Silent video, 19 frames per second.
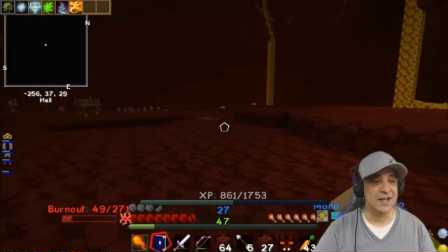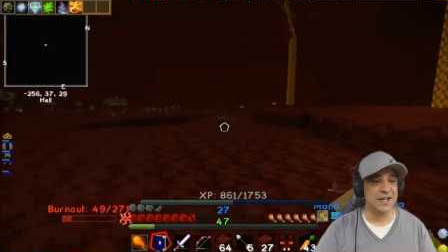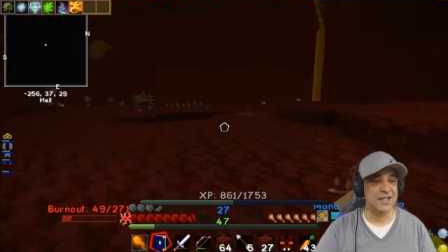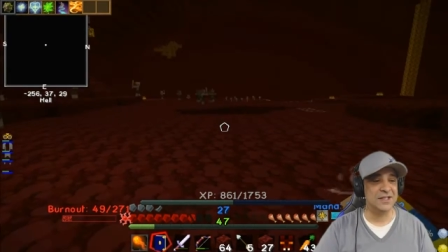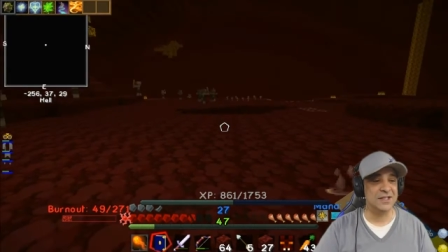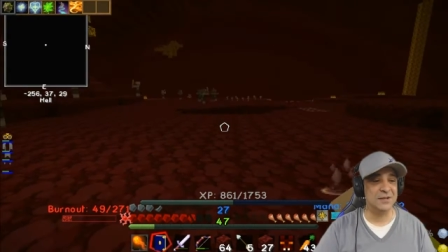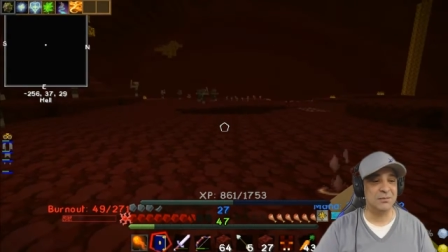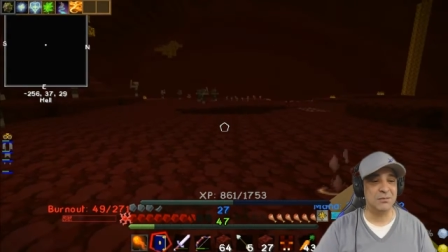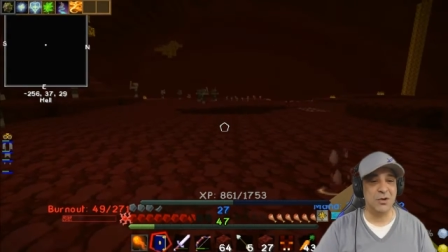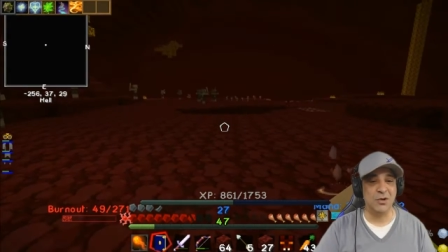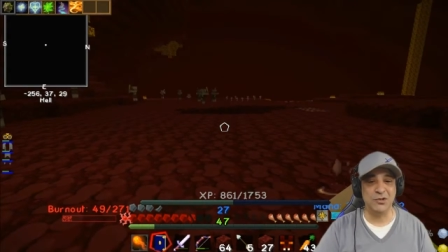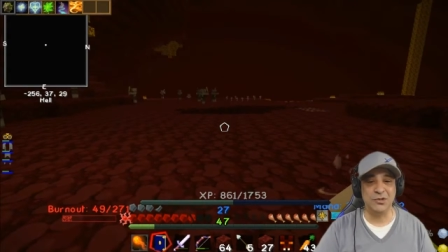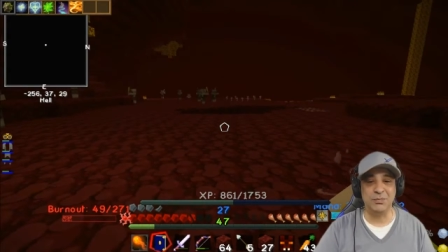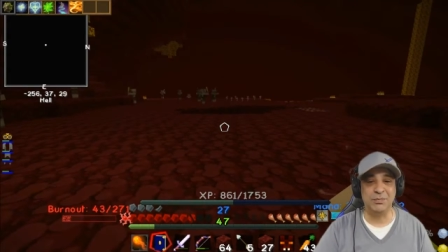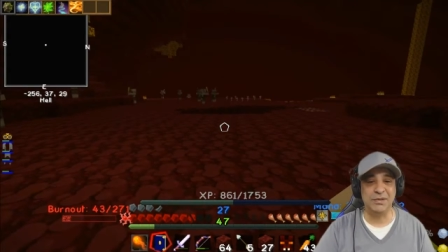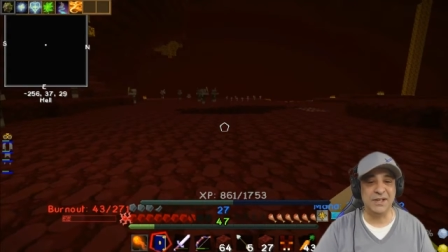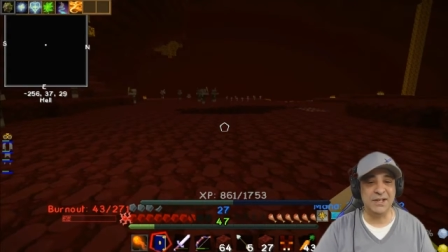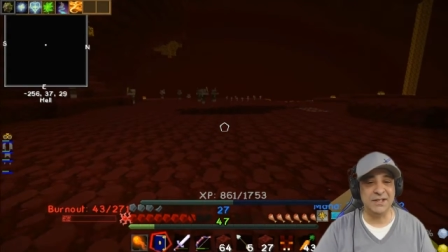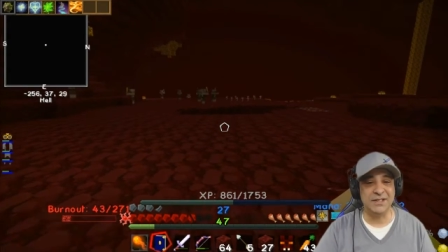It's the
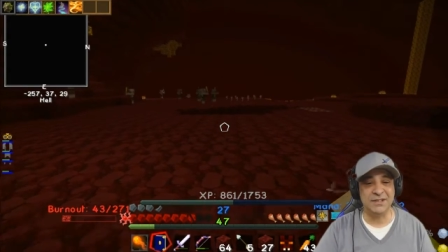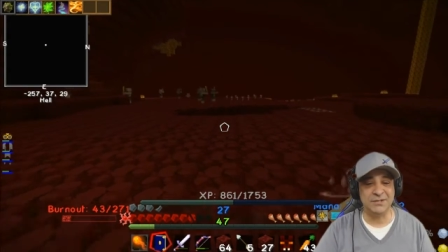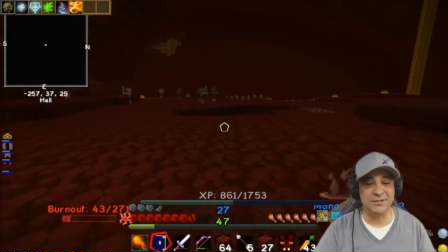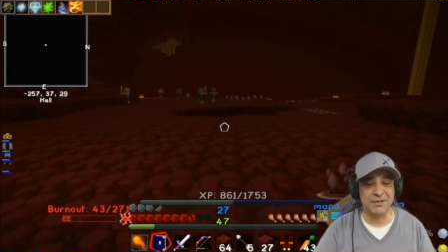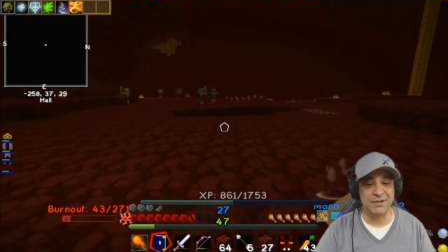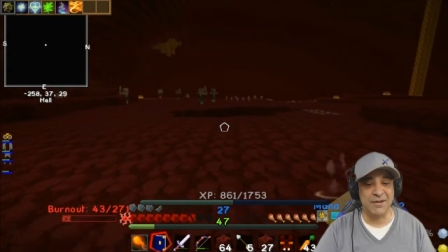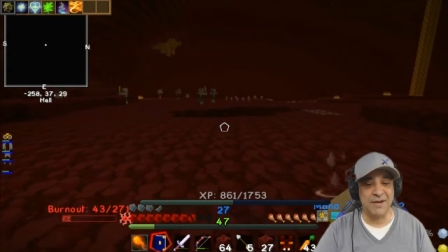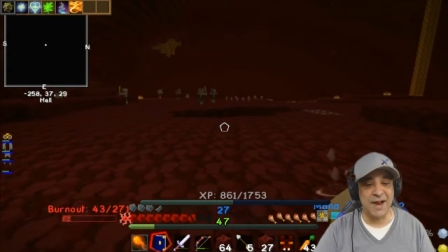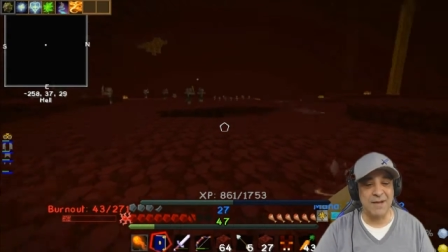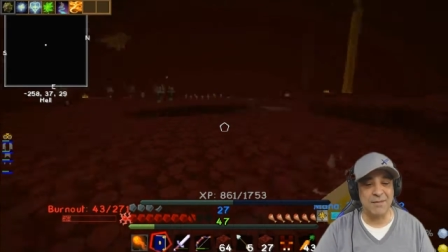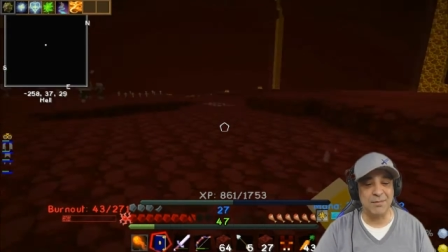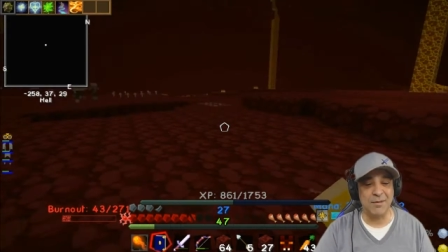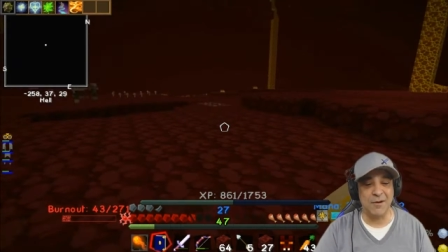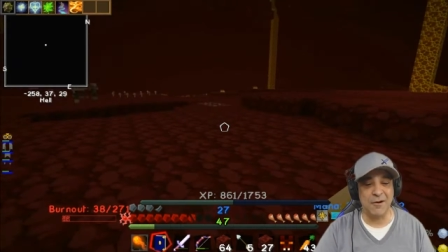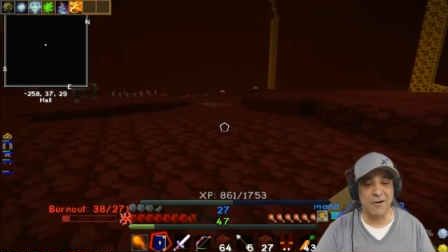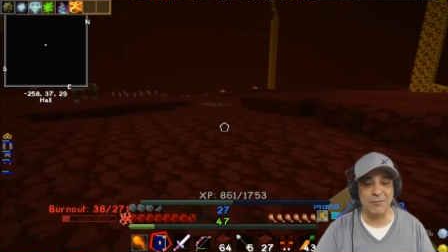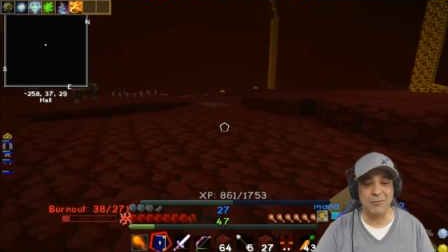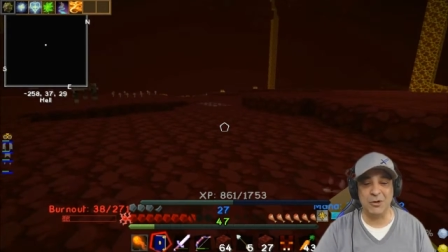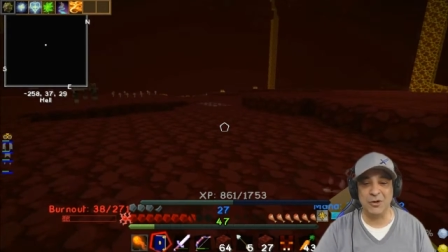most piece of crap
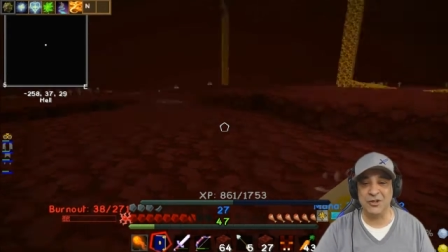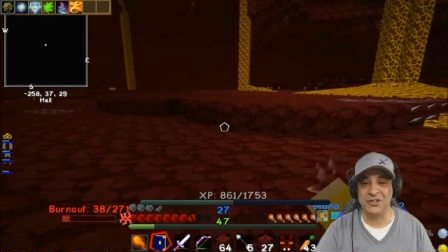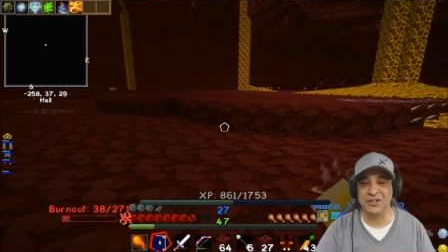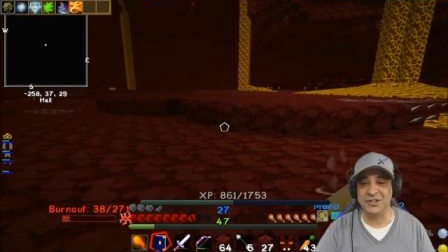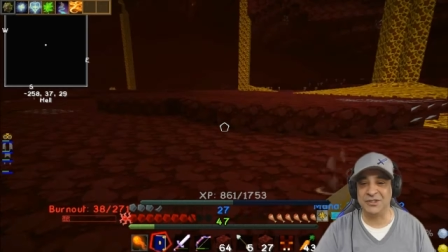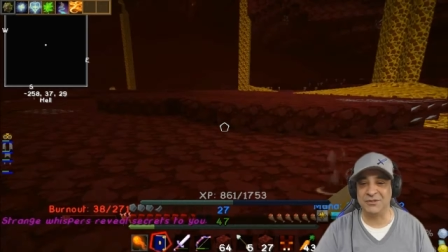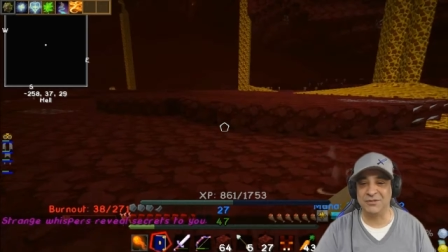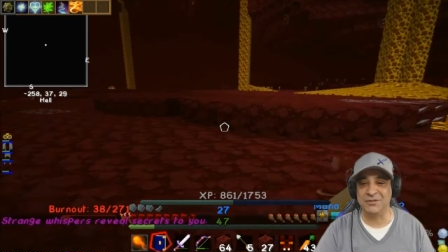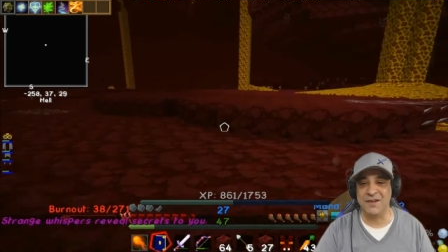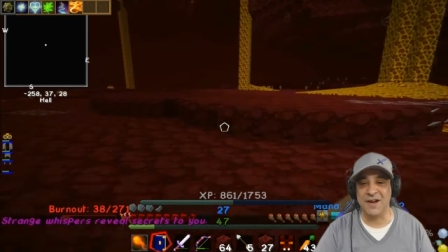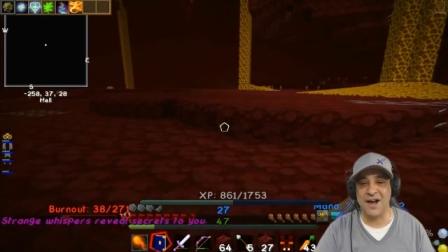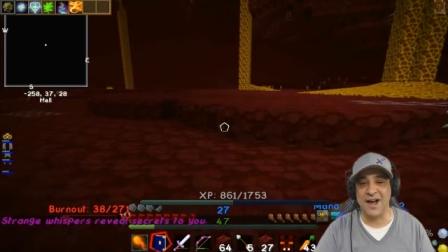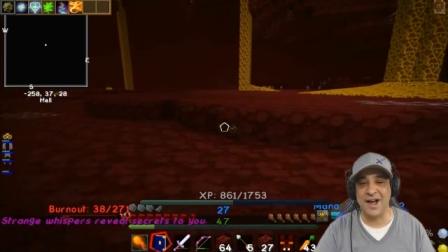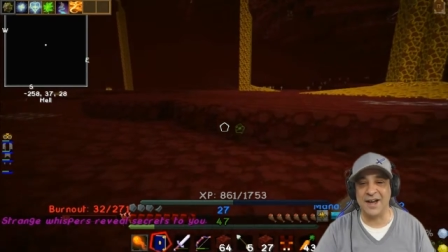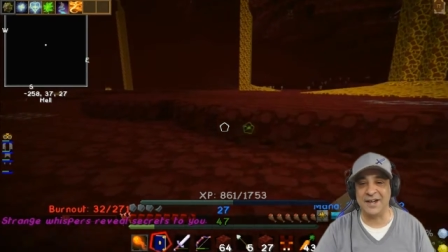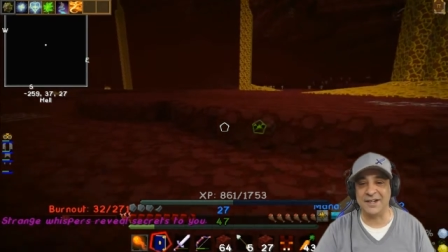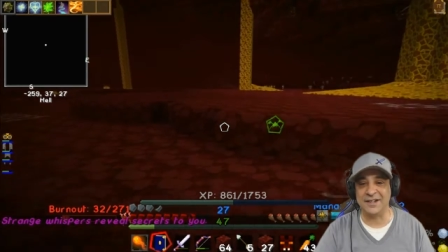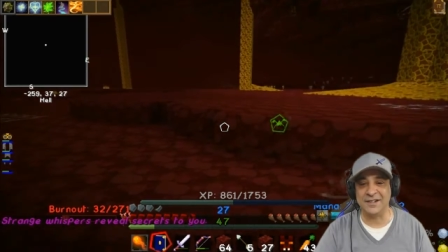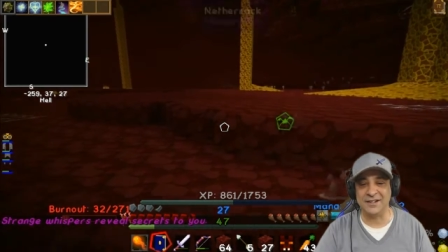armor you could
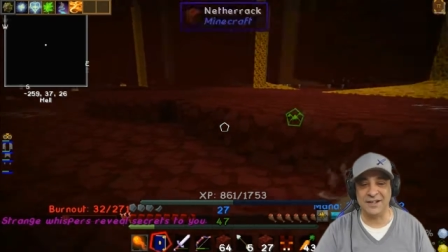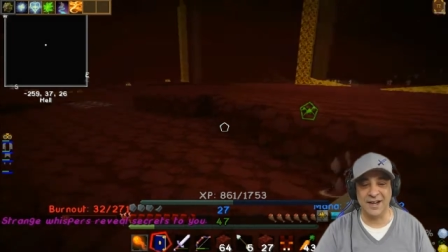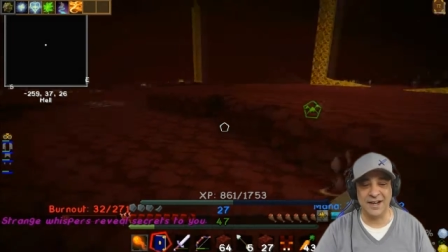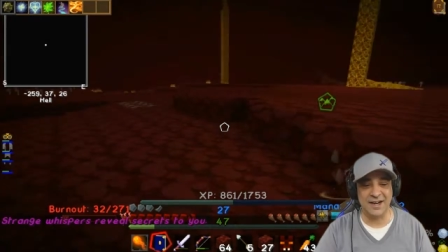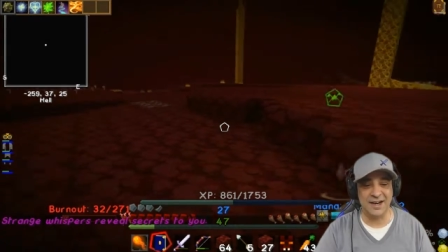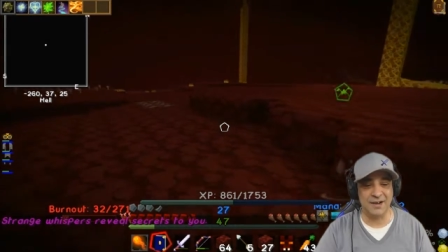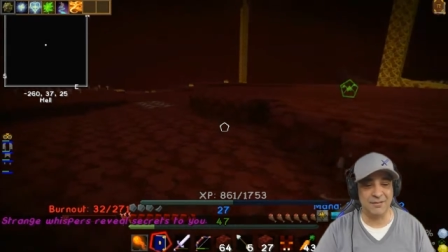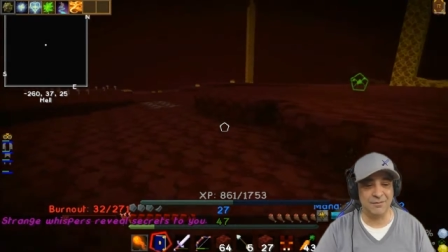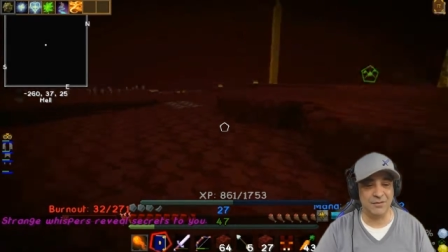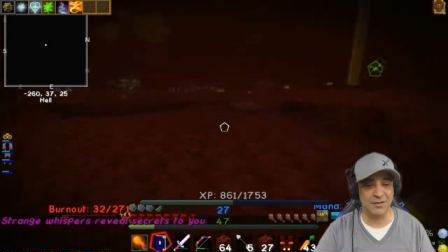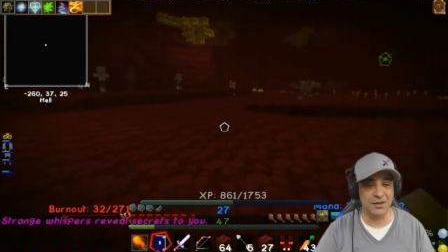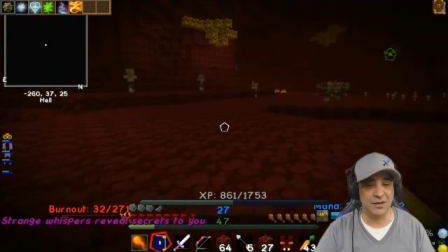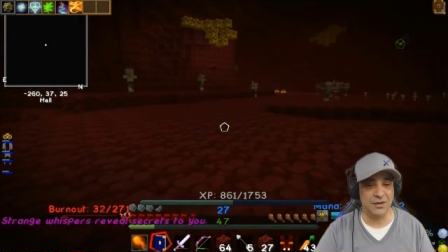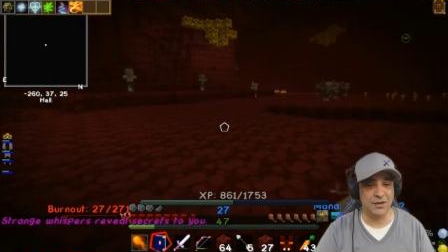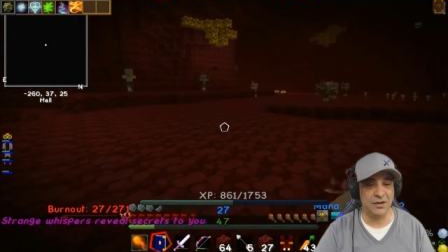find. And I'm...